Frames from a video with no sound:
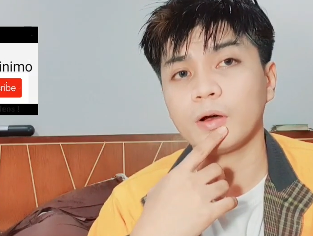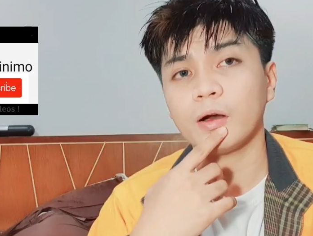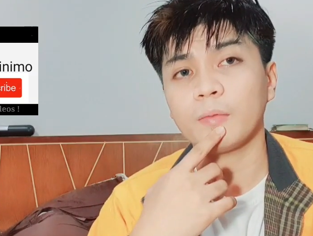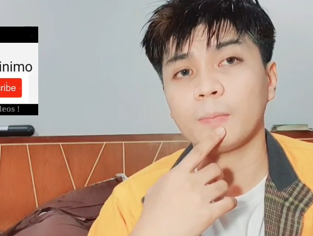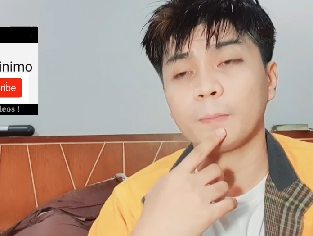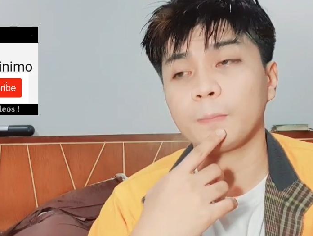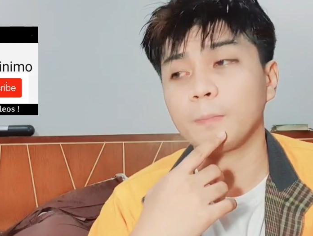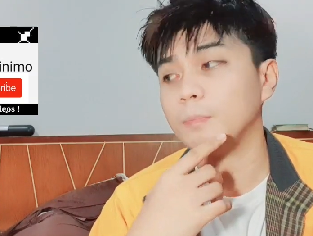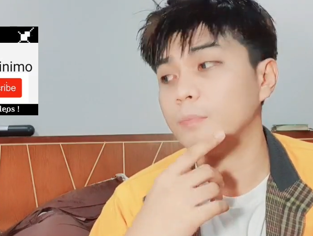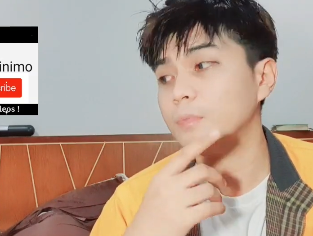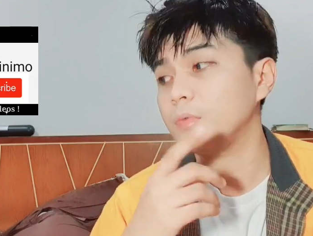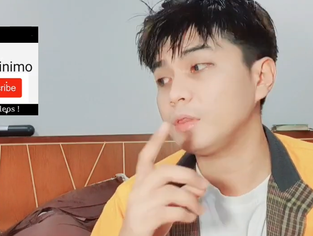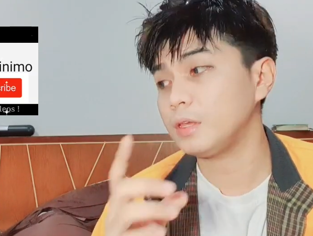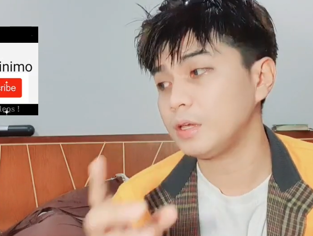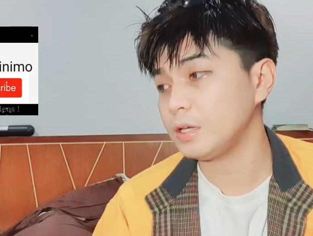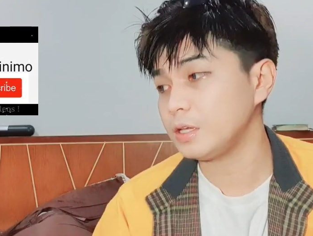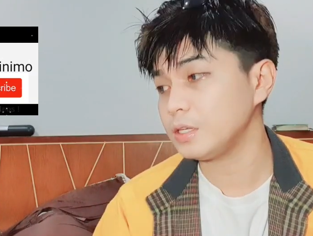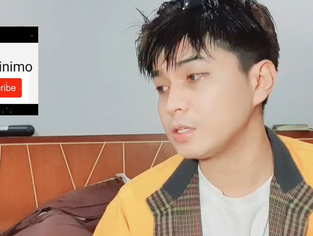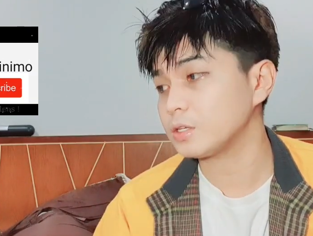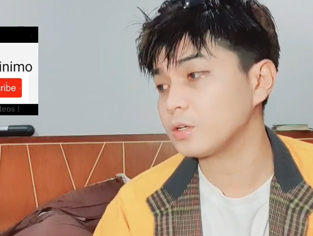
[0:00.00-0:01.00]
of
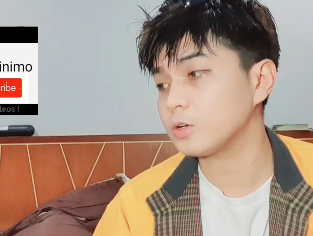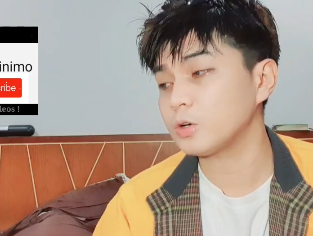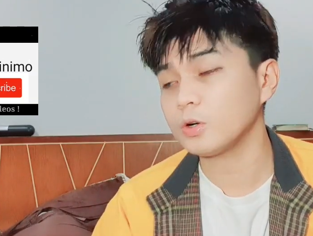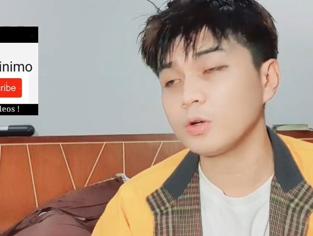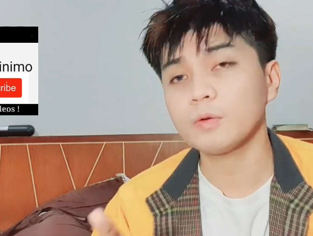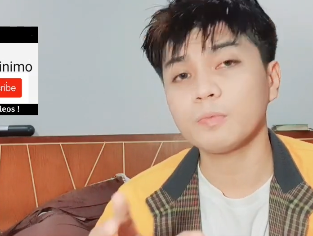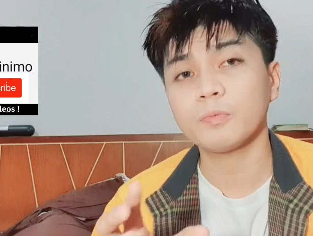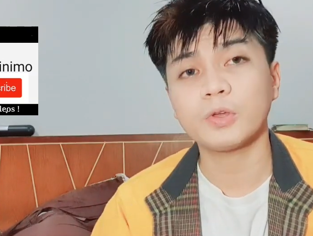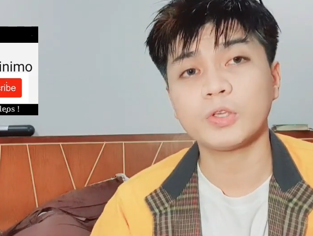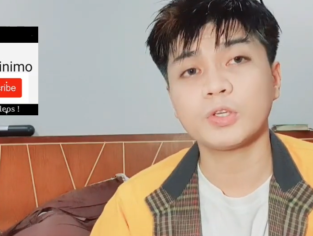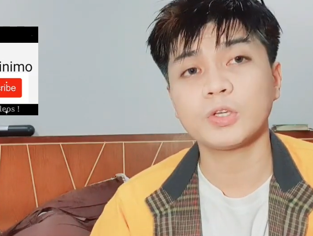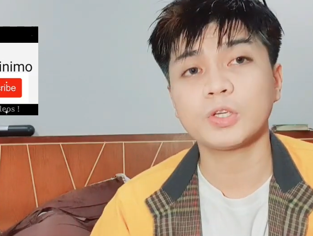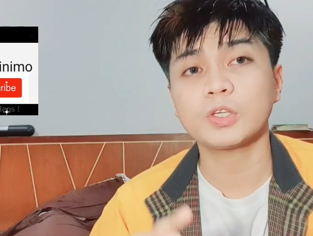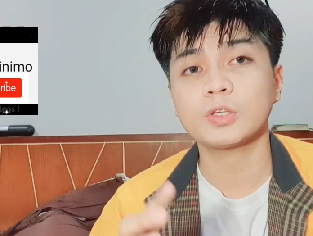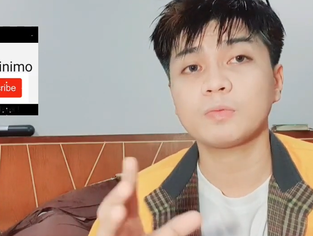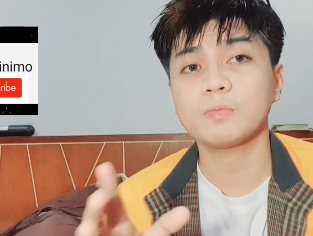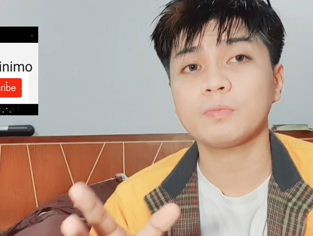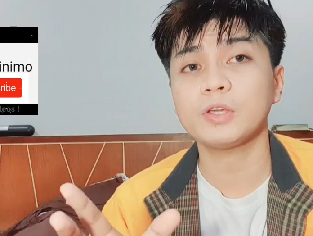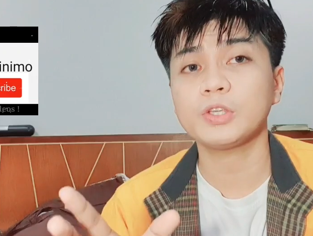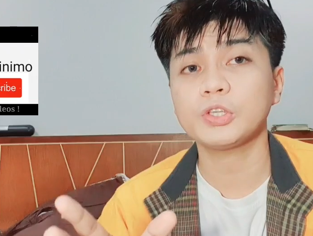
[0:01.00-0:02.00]
this group, which
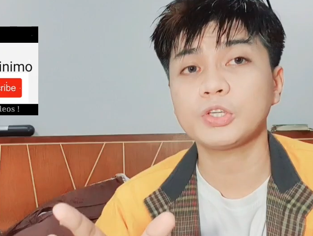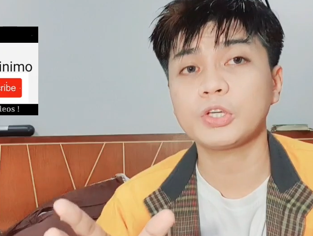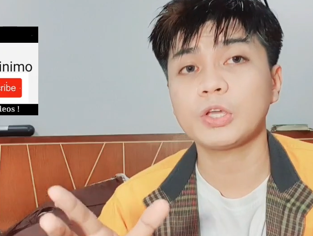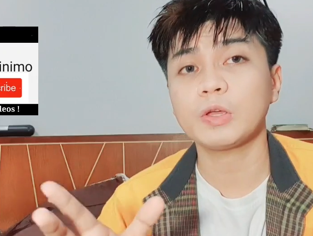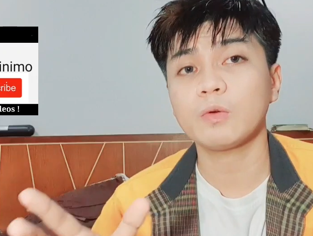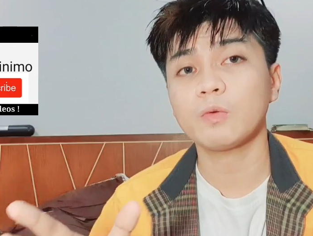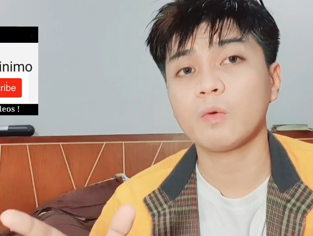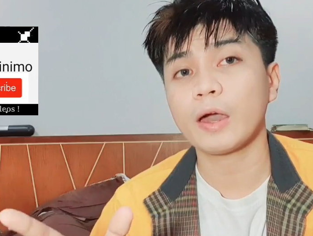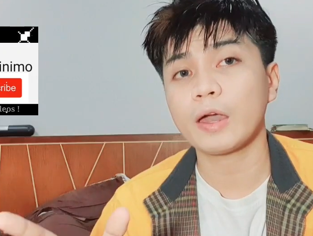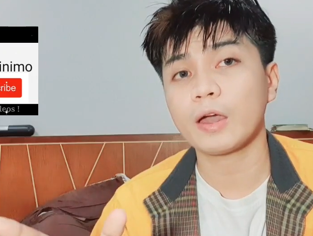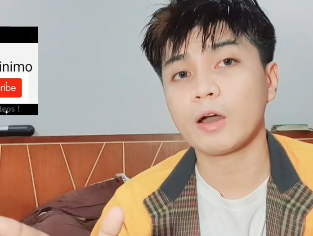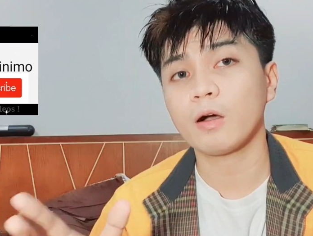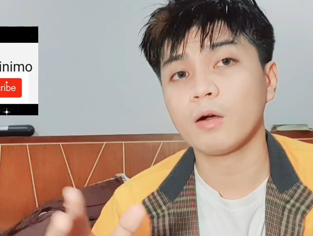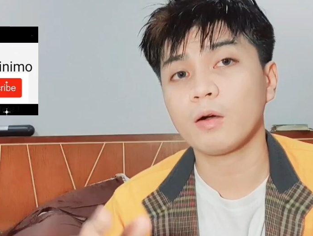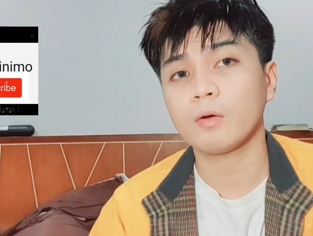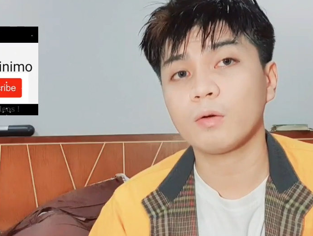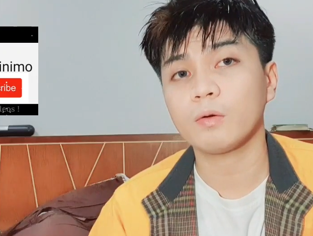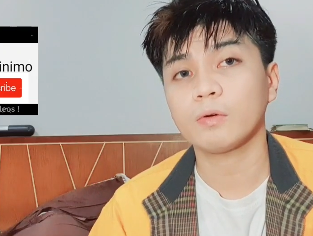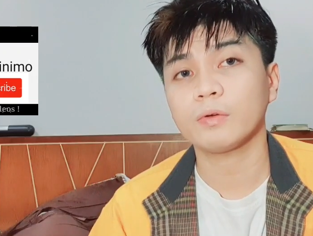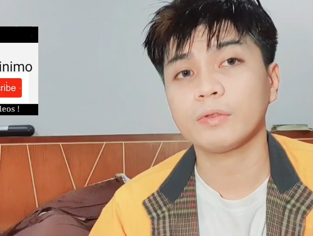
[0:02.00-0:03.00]
is
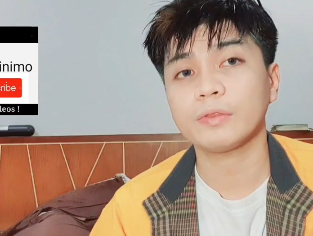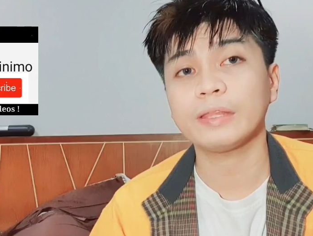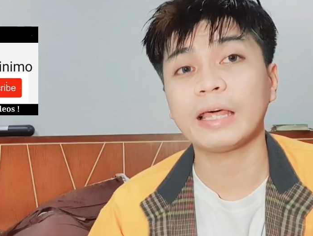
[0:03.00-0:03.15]
BGYO,